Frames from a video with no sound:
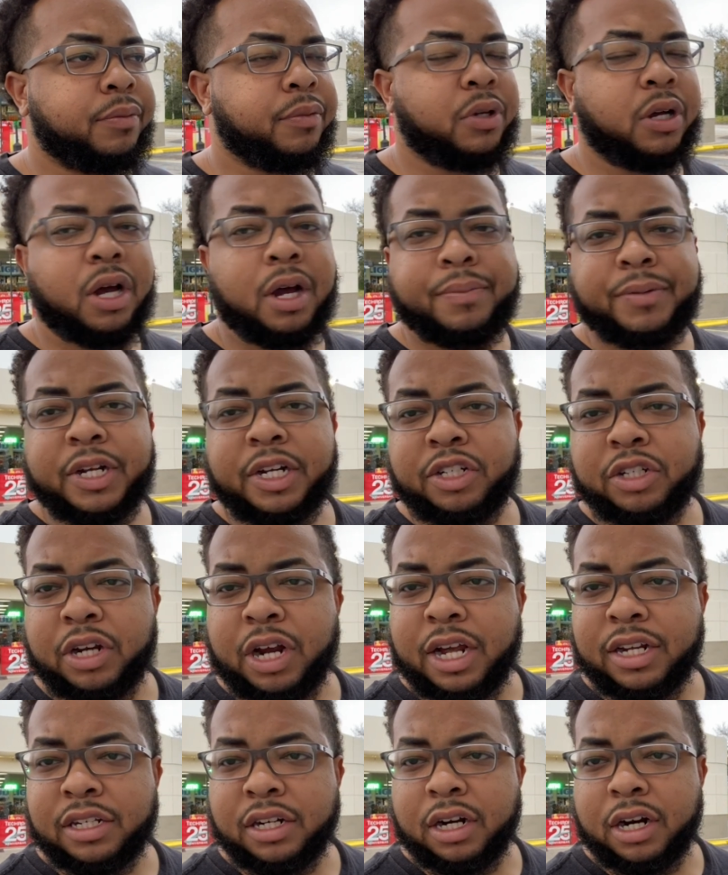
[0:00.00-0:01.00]
Update you
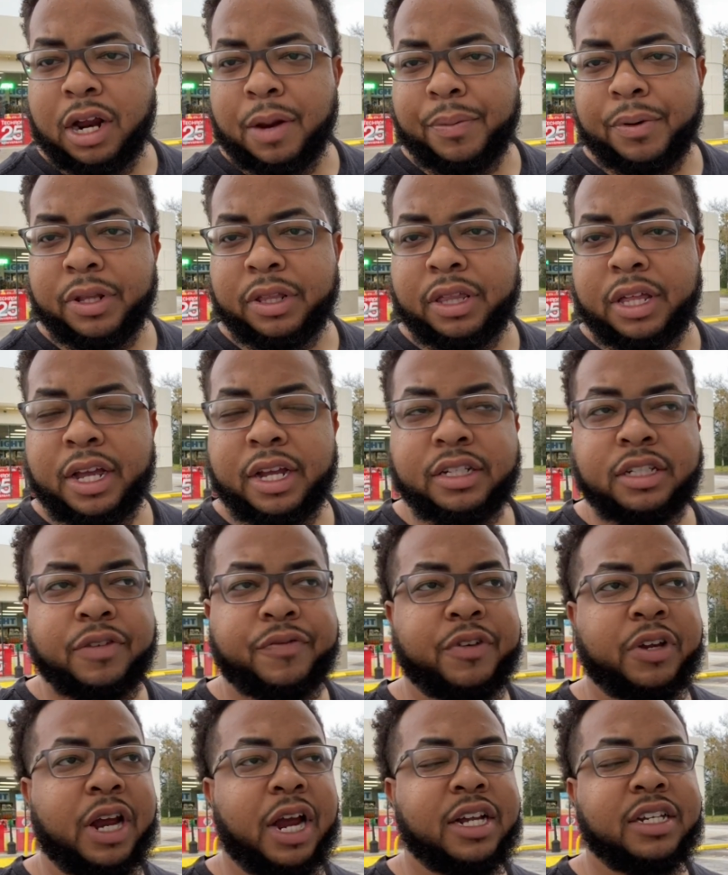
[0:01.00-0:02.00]
guys on a couple of things. If
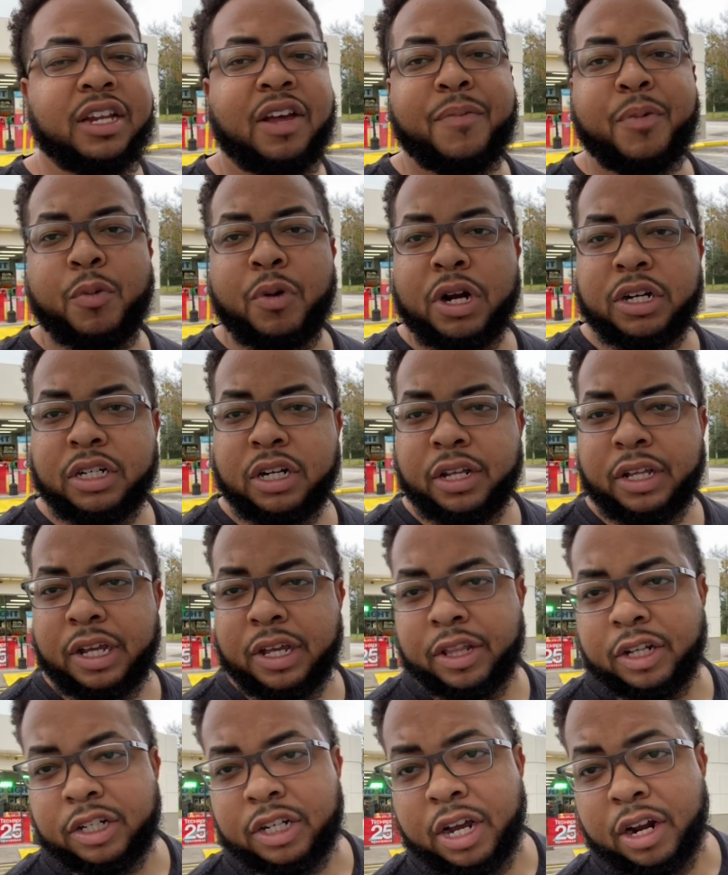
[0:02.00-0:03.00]
you guys have been watching the
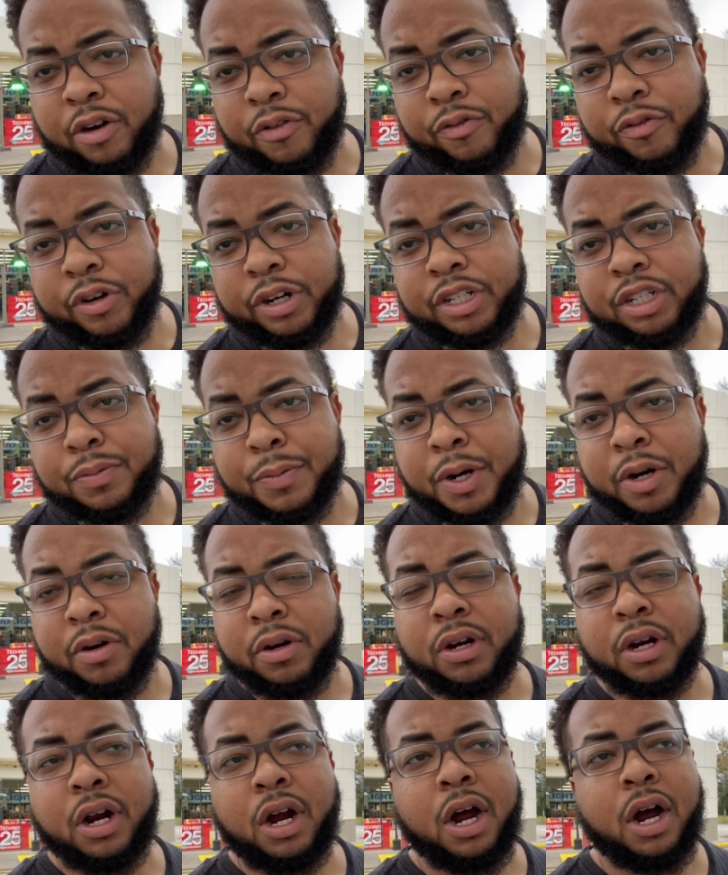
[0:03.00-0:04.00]
other channel, Free Smoke,
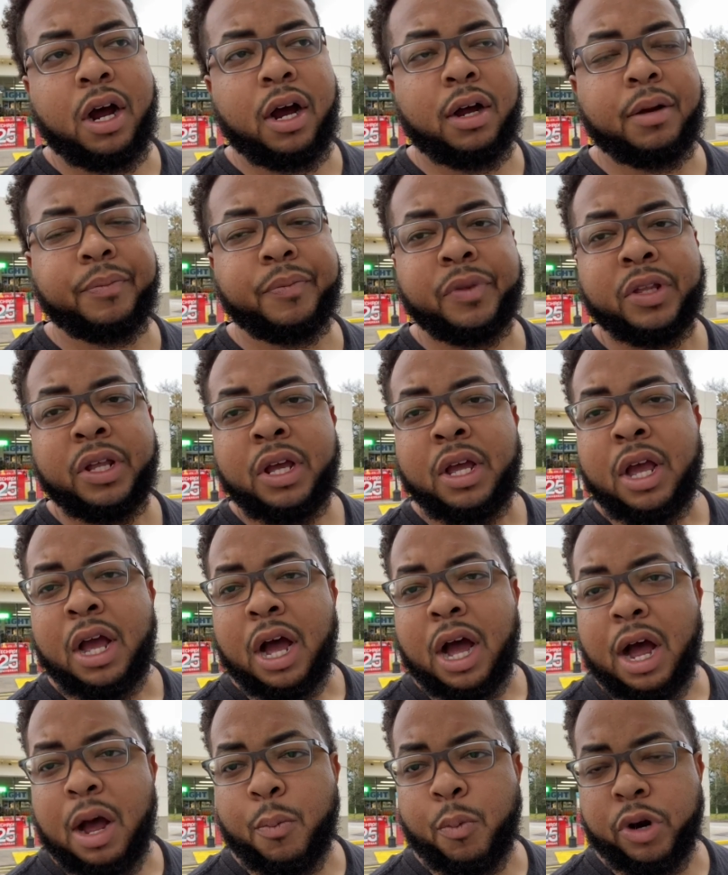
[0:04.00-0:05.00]

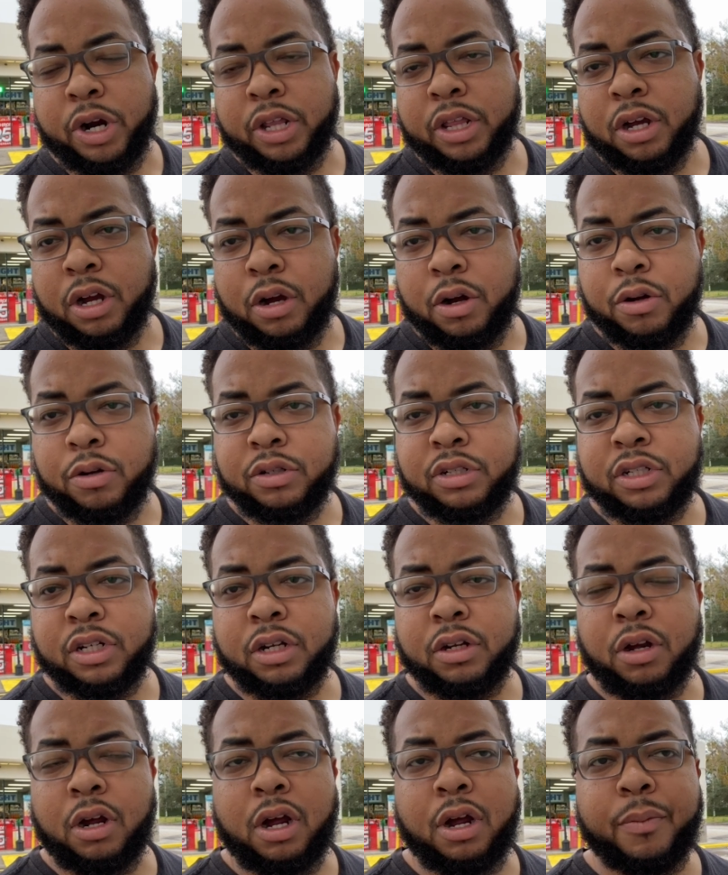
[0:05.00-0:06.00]
I'm one of the hosts
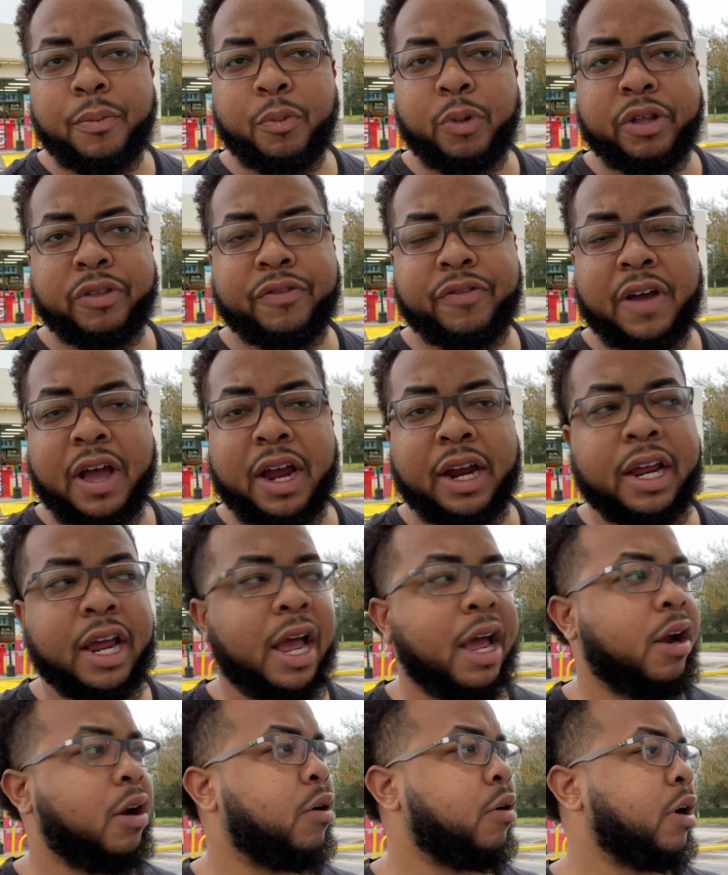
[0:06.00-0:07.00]
on the Fat
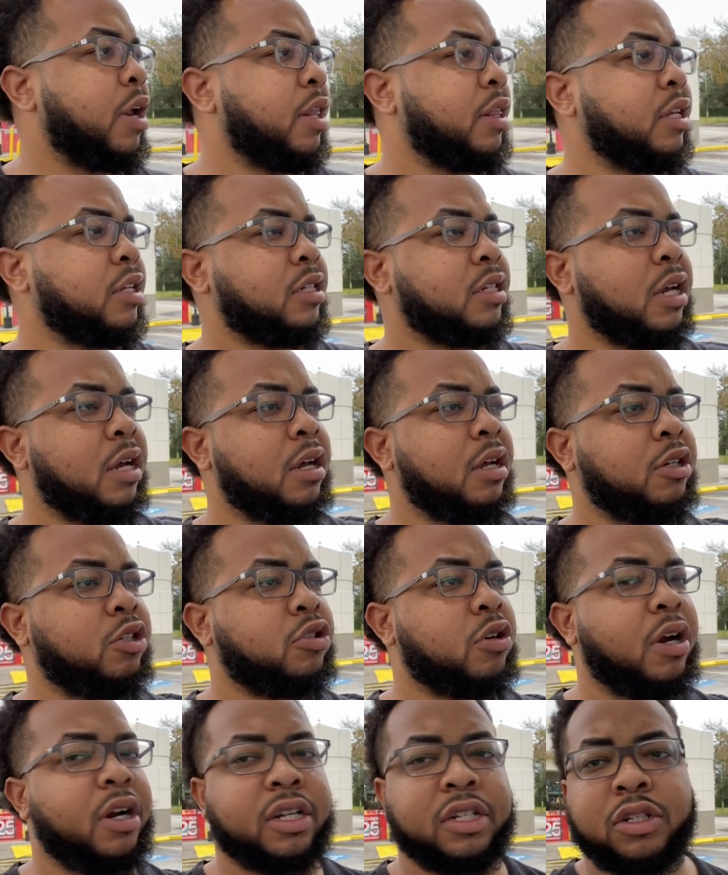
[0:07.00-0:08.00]
Cat. Hold on, this
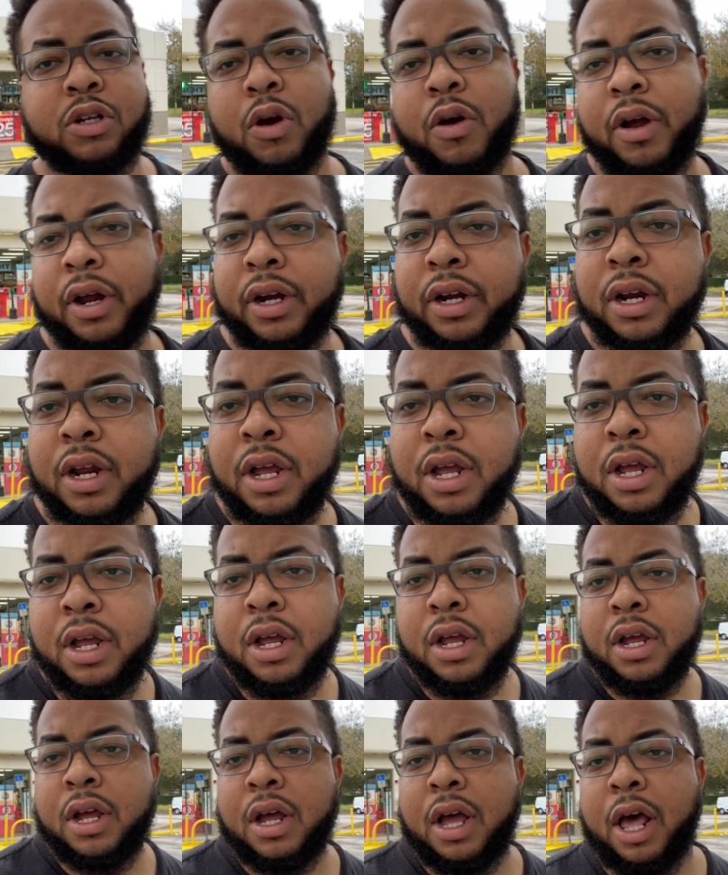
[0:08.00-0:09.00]
truck is gone.
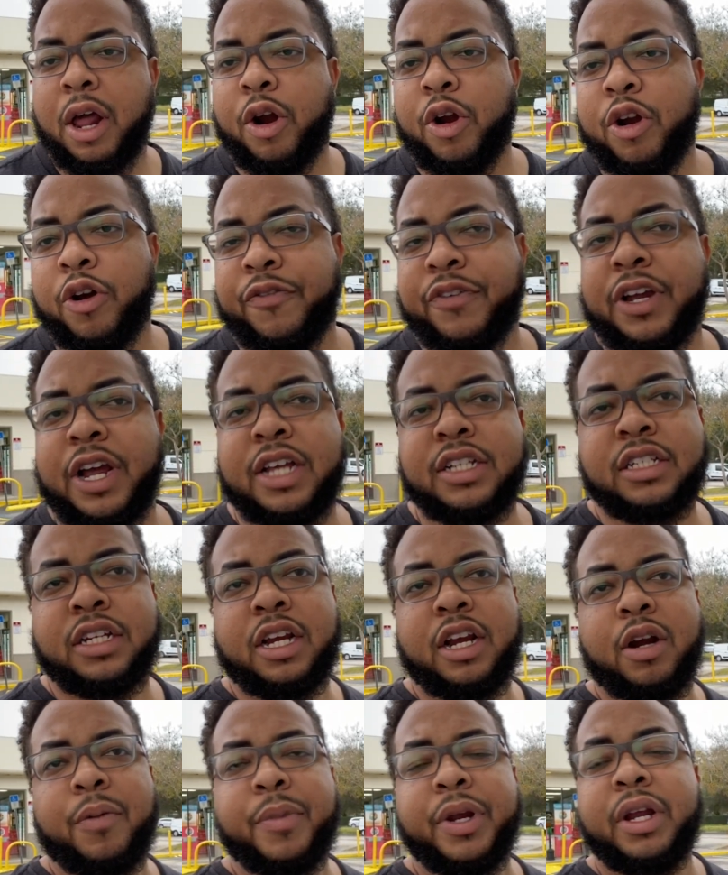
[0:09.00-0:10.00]
I don't know if you guys can
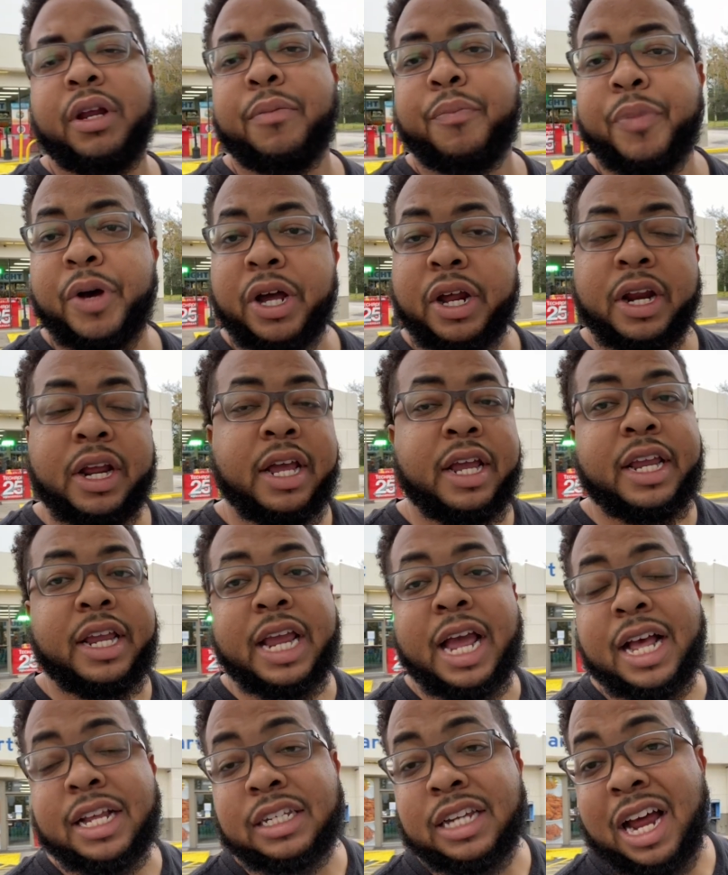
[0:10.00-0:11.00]
hear me, but
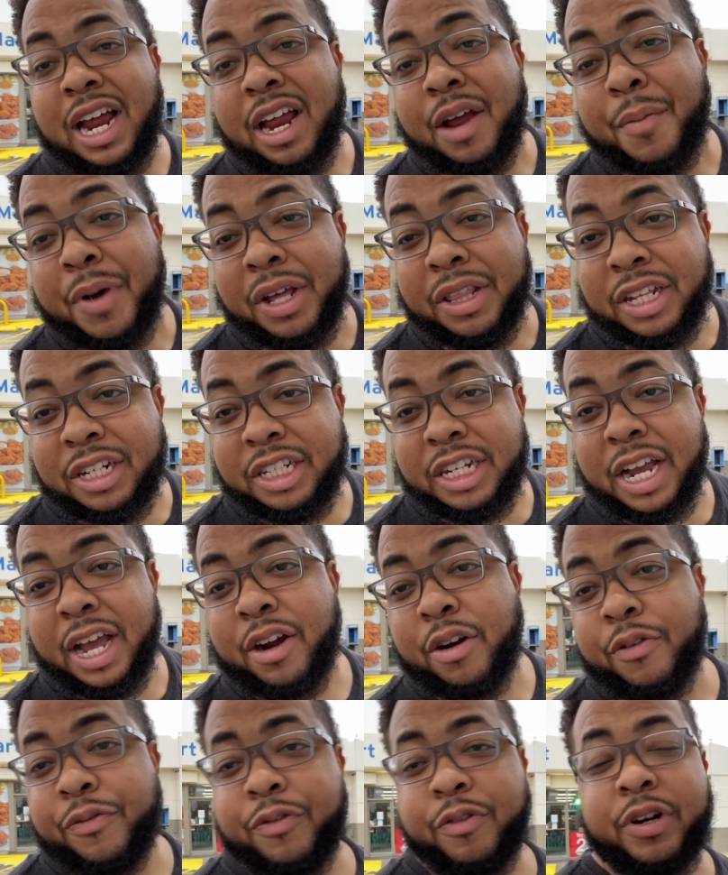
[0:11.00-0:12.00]
yes, I am on the
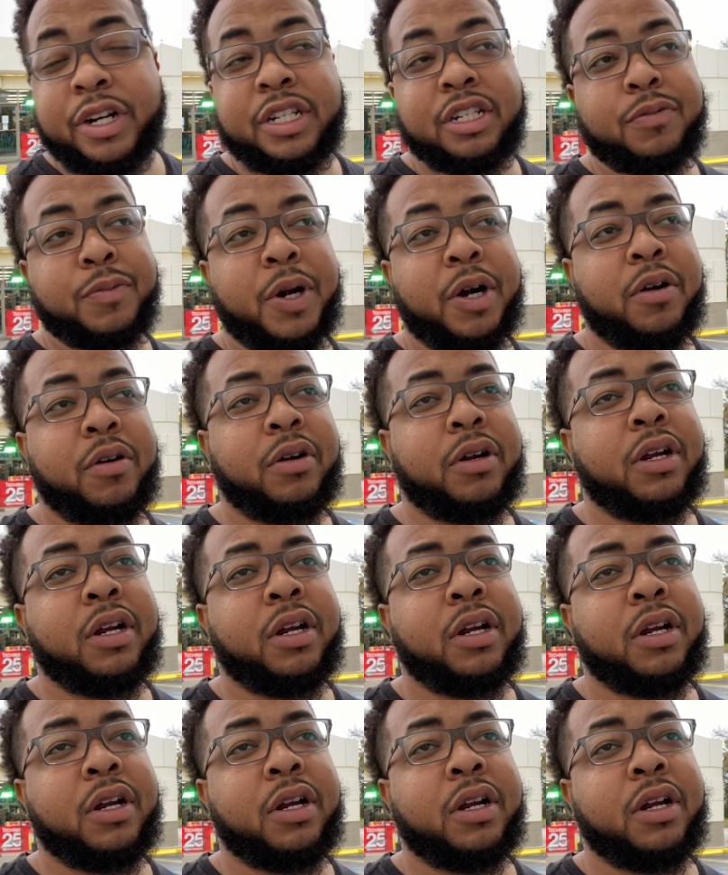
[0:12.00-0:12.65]
channel Free Smoke